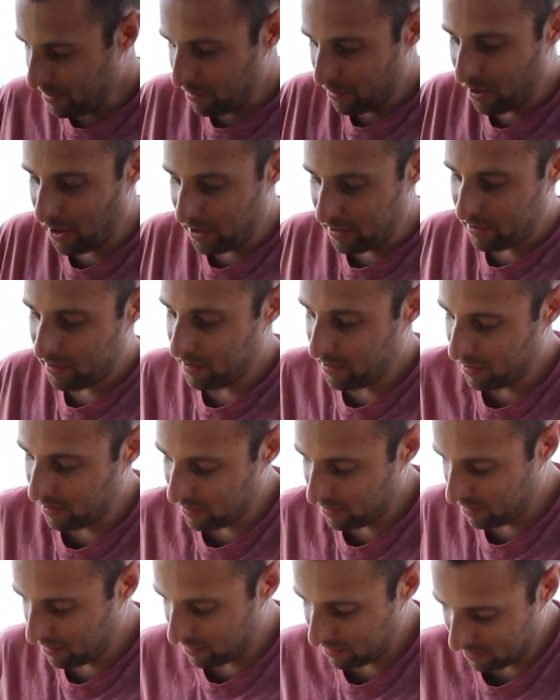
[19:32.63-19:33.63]
Right,
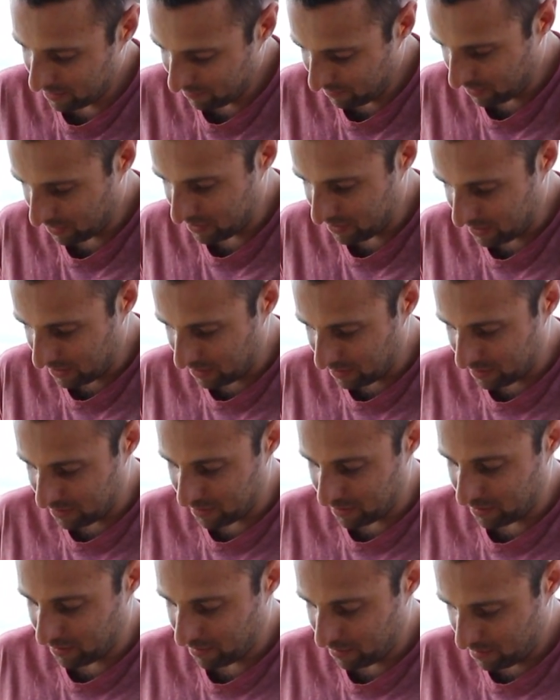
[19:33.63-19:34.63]
see if I can set this
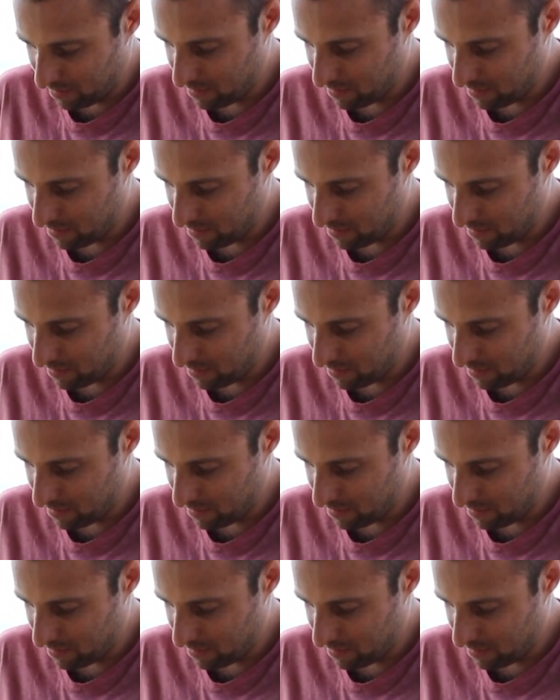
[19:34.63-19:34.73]
thing.